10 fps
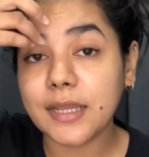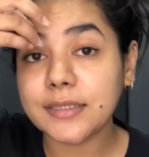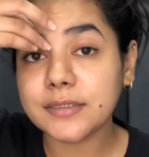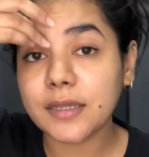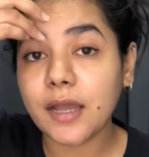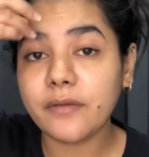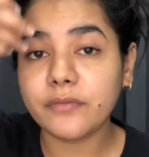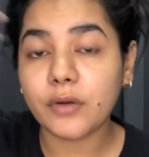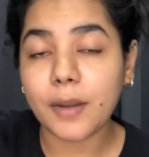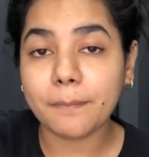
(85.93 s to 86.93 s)
have to
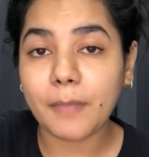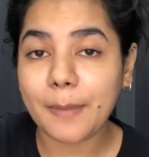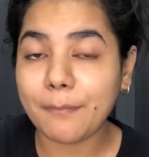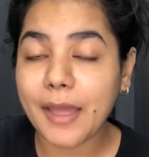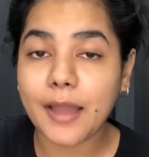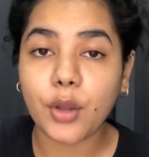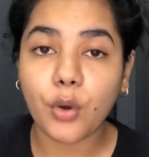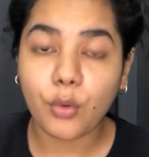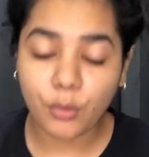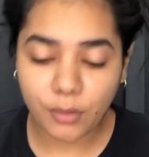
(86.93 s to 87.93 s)
cover up my back
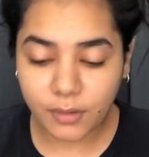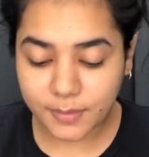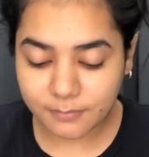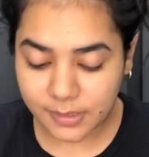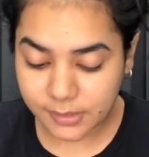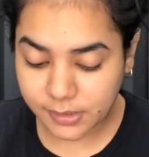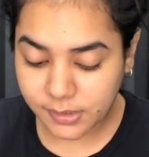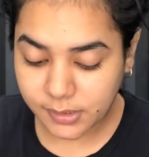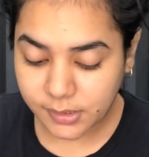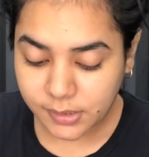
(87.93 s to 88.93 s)
or
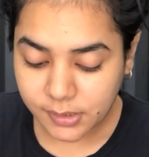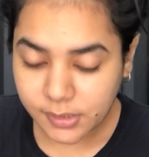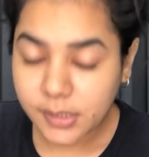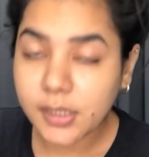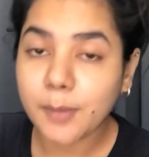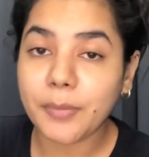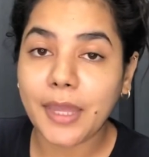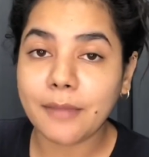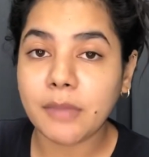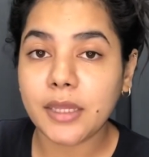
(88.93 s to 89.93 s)
my
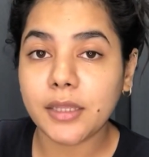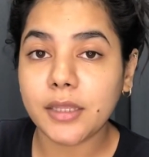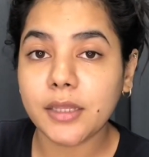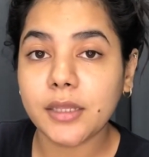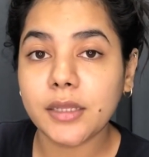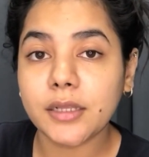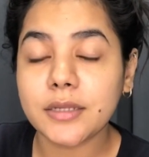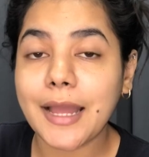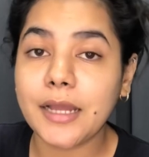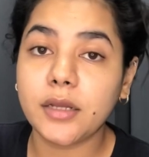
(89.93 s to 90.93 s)
behind my
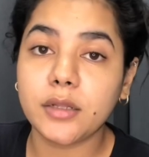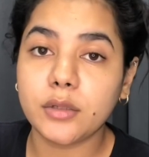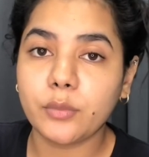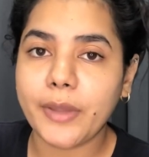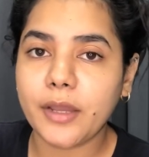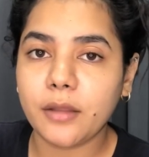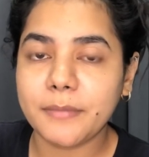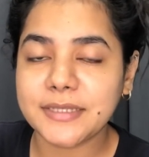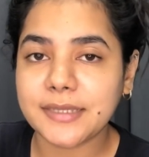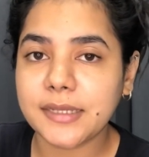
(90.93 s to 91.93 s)
ankle where I got
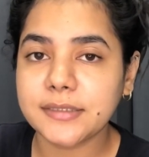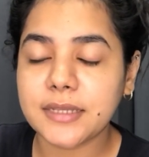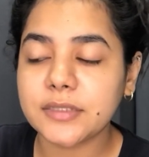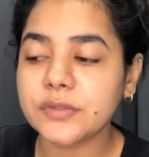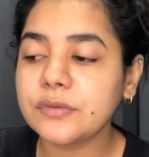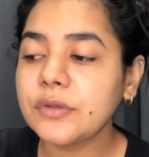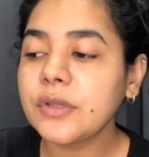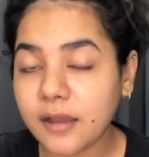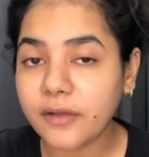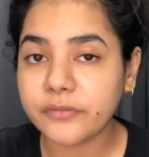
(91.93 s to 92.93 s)
my second tattoo.
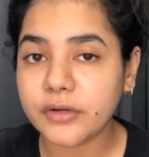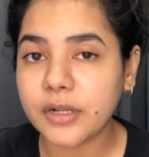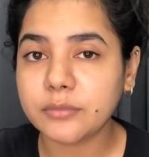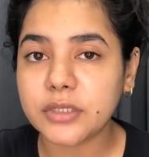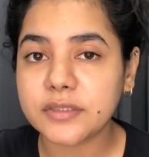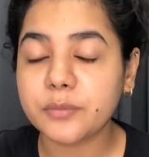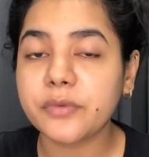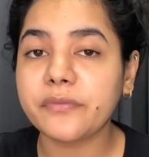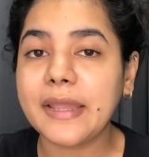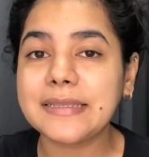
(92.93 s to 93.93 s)
Cover it up just to
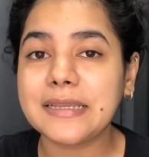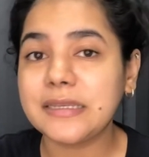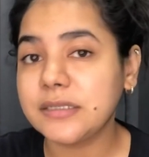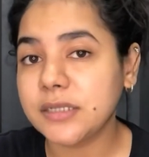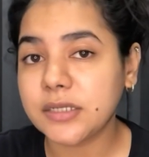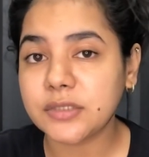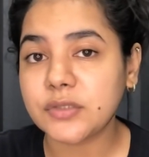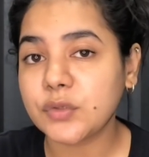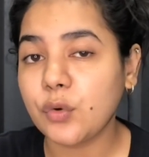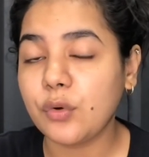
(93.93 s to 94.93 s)
prevent any
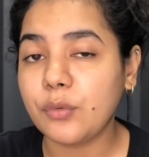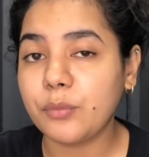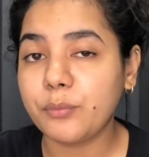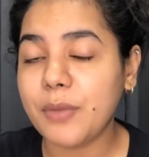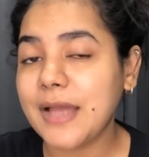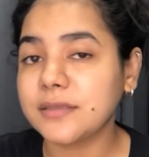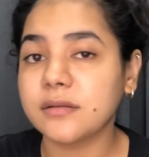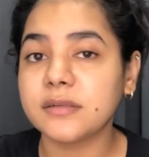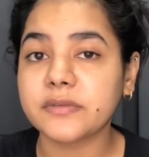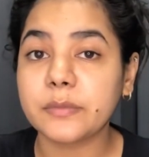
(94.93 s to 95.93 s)
dust or
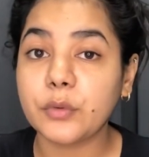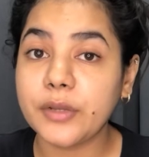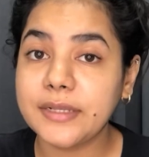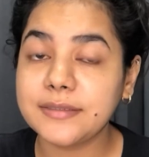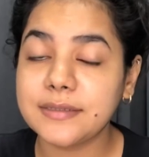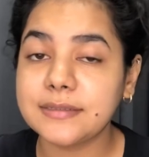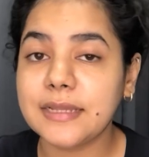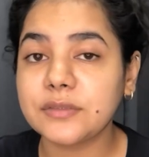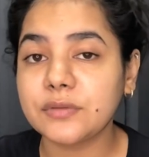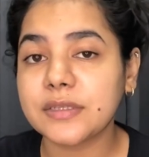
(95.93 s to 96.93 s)
particles from going into the
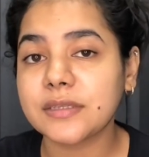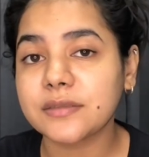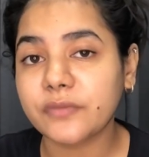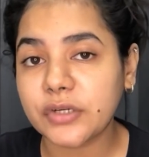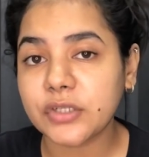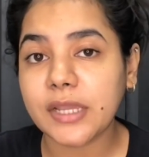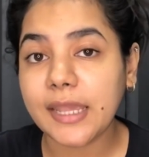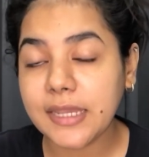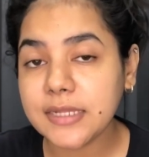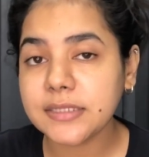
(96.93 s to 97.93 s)
tattoo because it's freshly
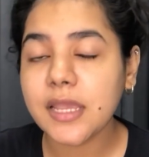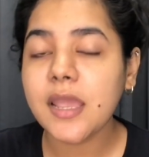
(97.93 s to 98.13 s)
inked.